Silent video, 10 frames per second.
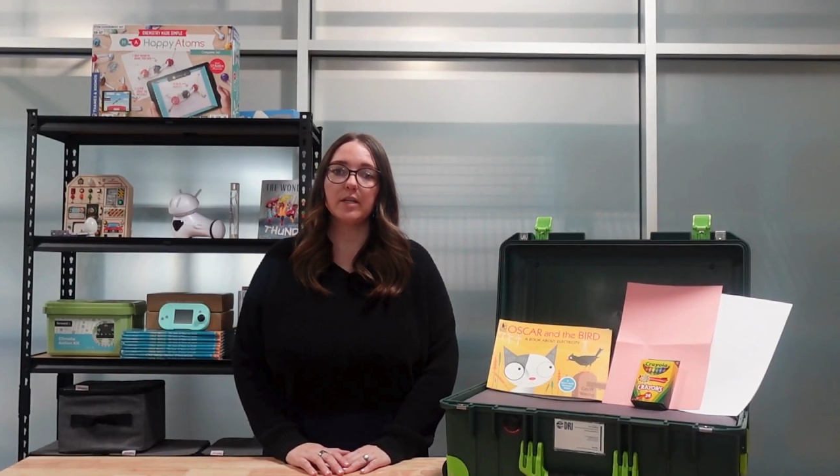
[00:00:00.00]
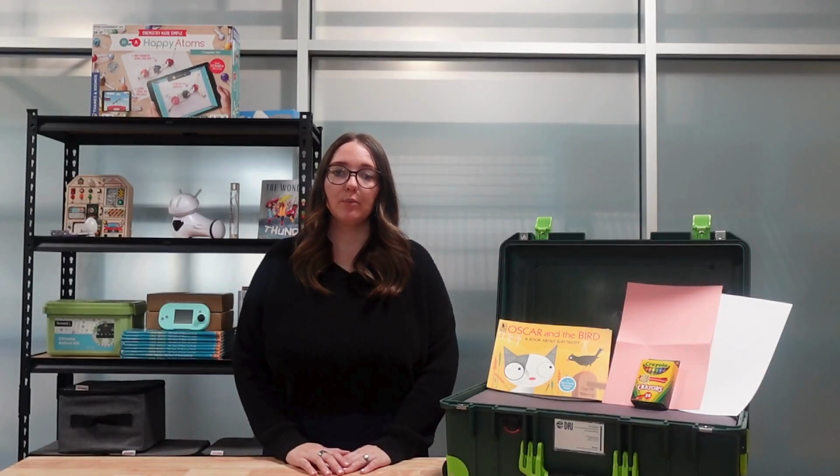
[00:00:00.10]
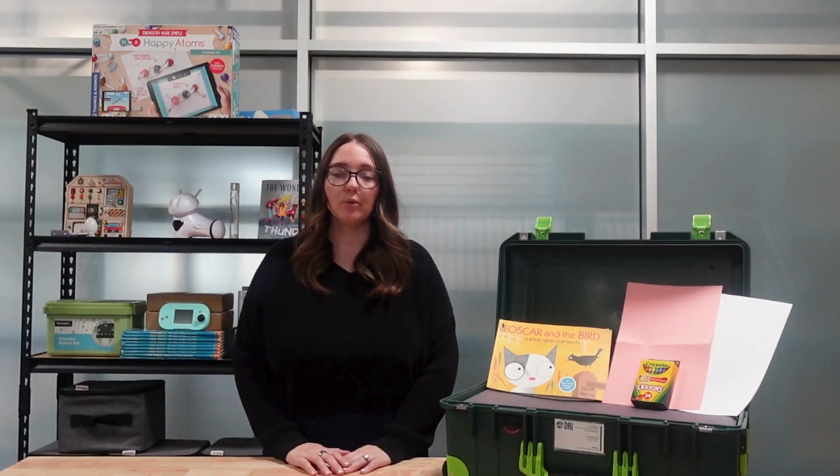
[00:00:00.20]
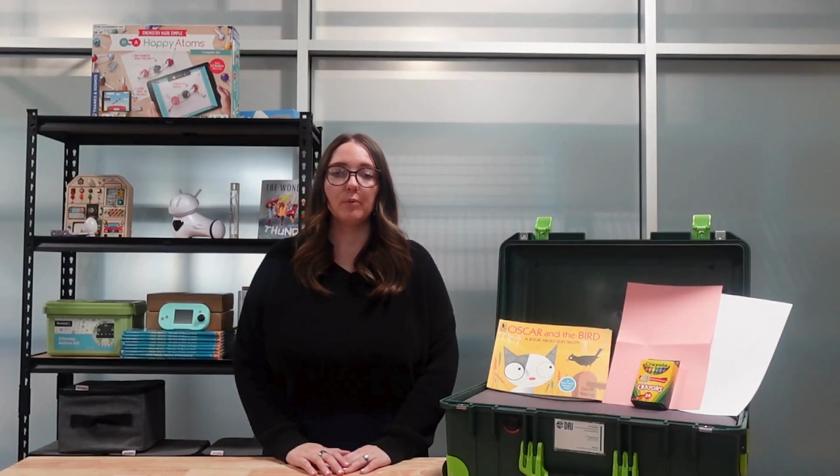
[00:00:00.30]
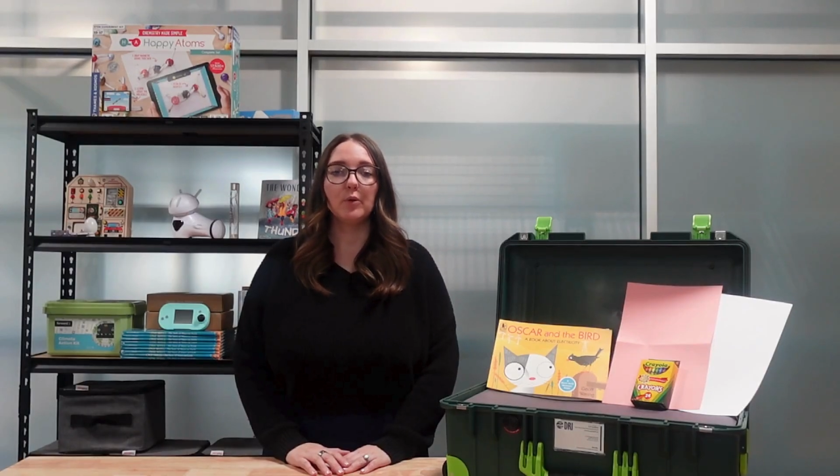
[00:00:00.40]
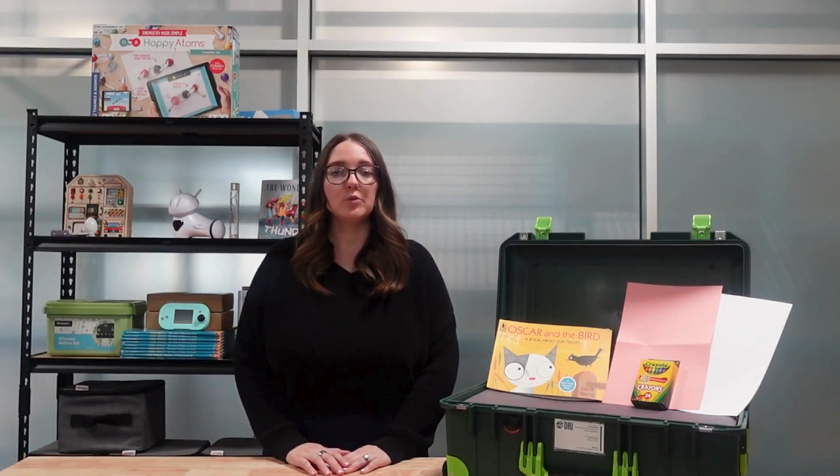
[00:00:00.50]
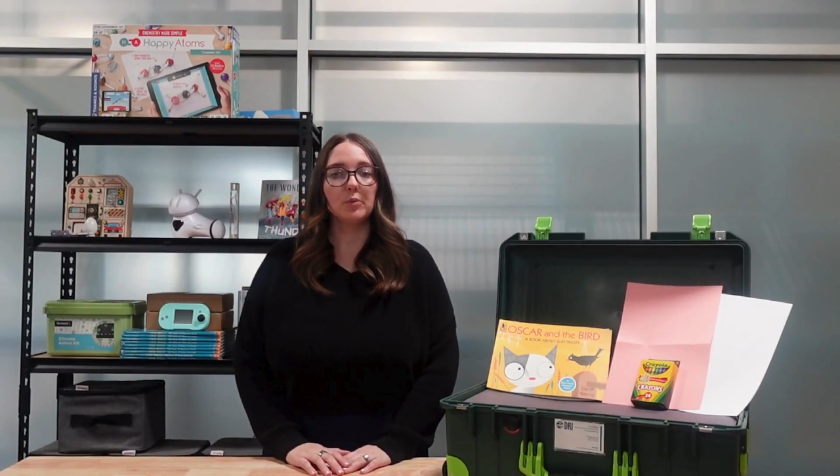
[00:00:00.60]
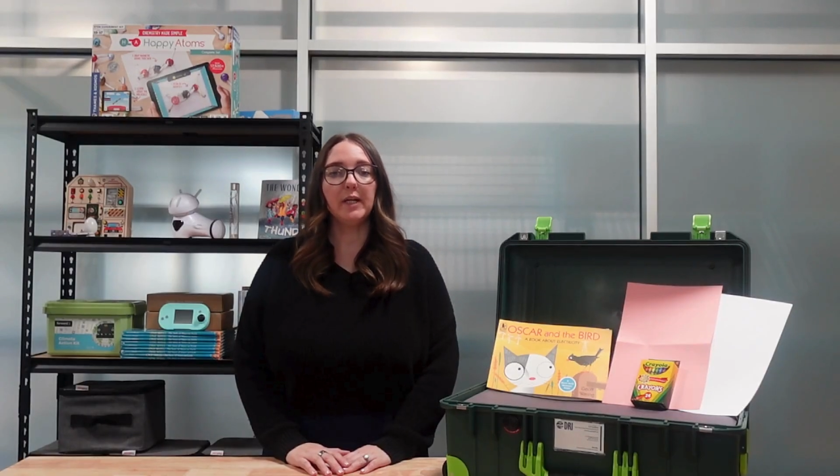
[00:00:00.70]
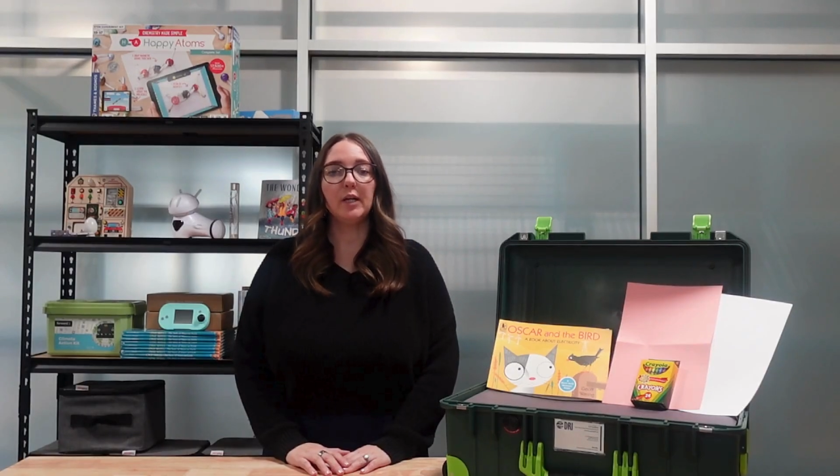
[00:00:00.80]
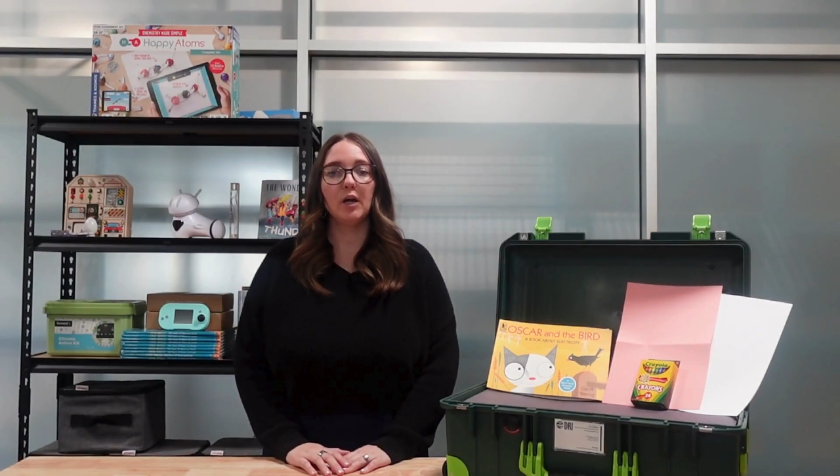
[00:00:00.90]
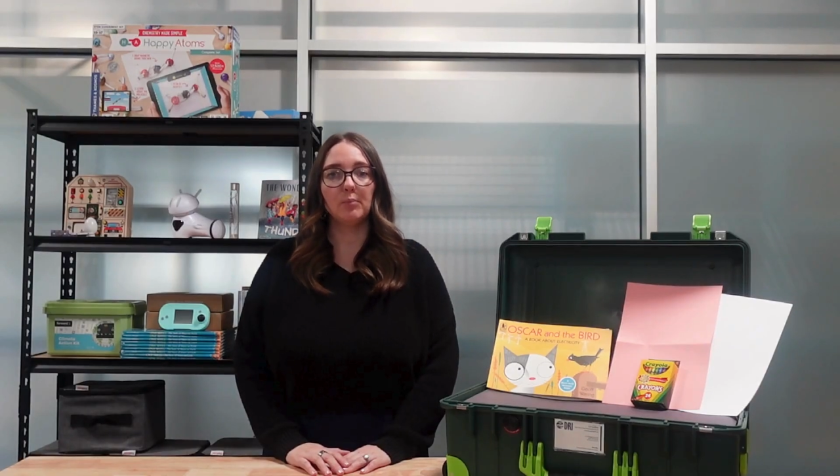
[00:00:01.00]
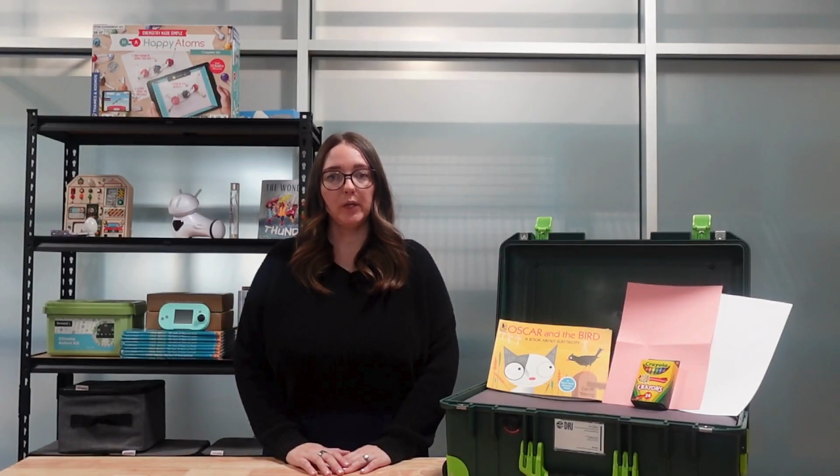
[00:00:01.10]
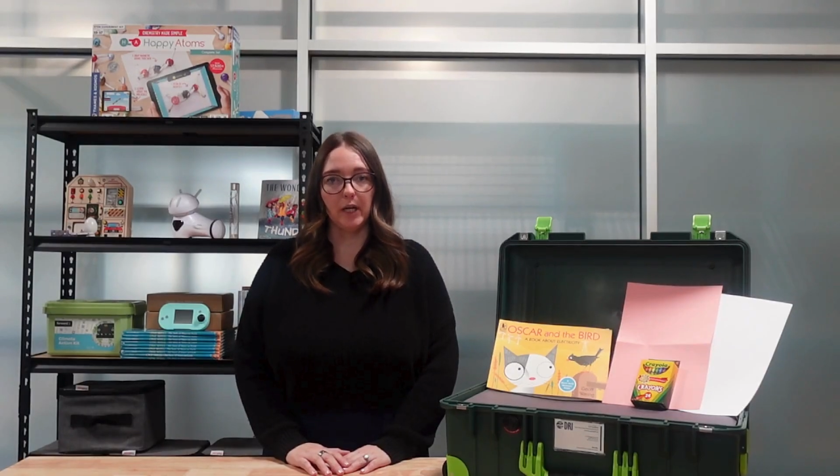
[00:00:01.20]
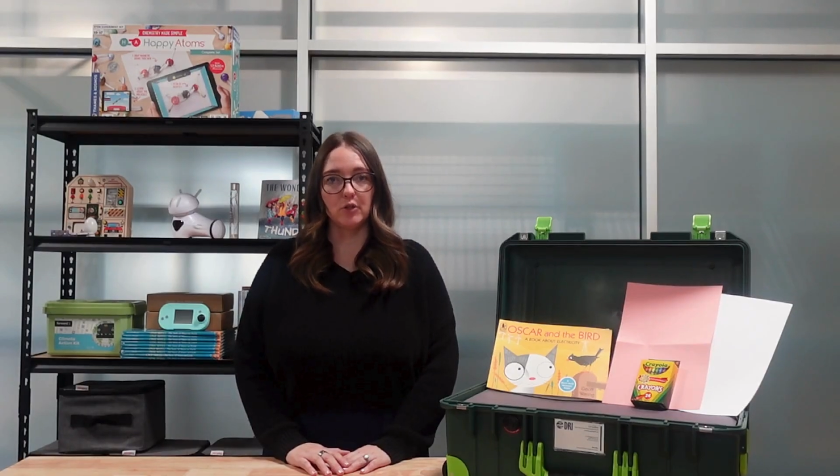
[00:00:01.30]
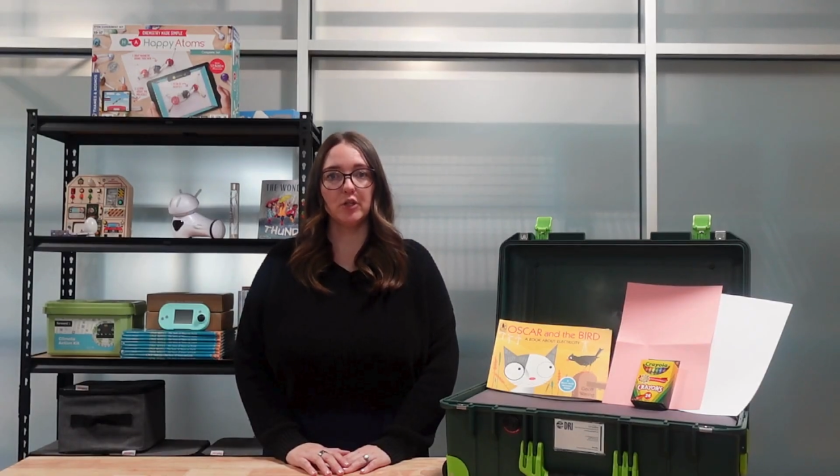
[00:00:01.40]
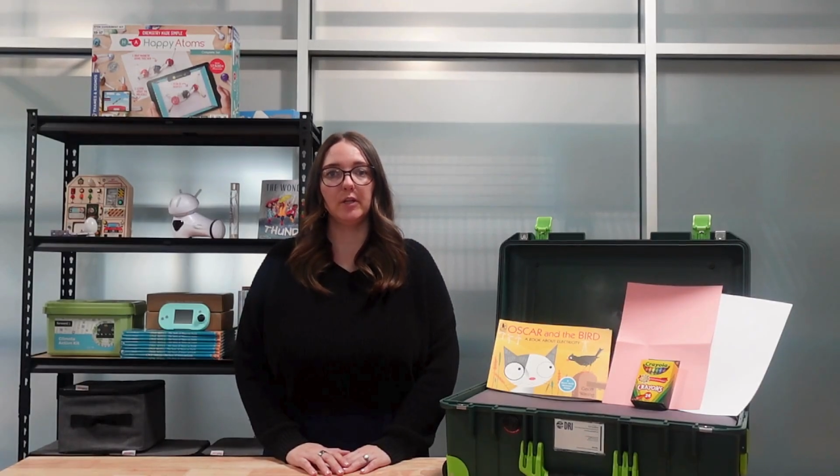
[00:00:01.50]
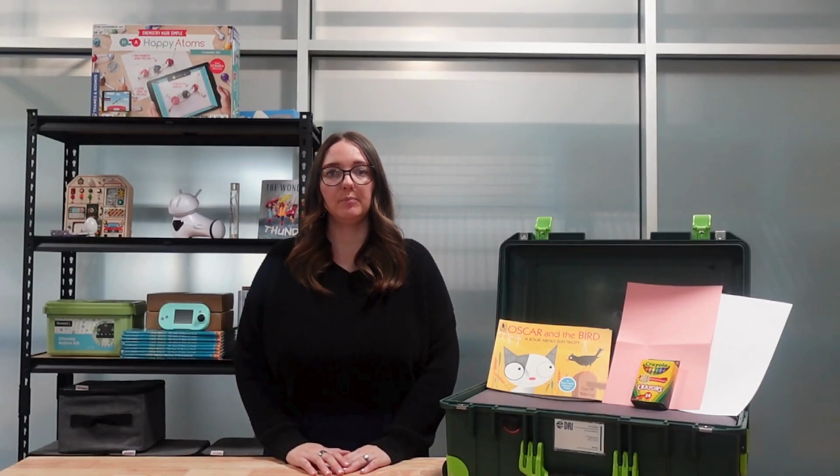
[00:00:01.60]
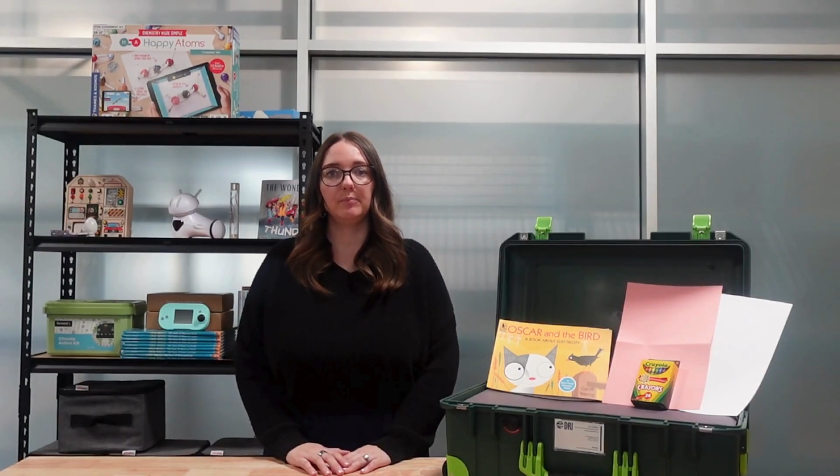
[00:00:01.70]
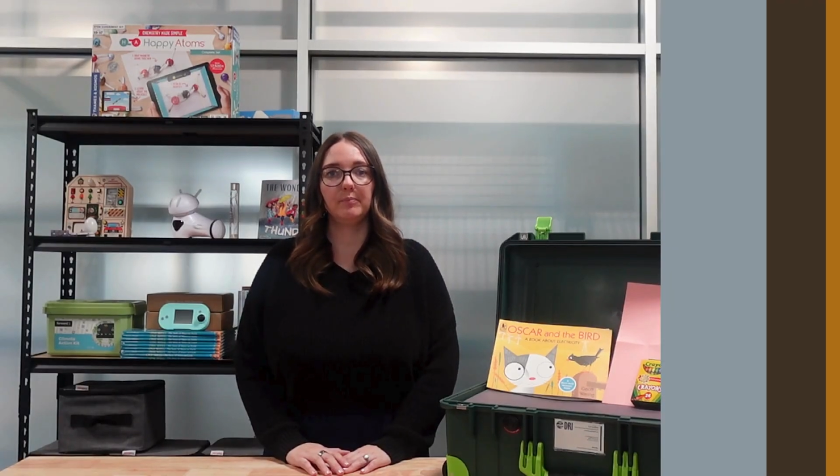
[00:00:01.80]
and promotes reading comprehension.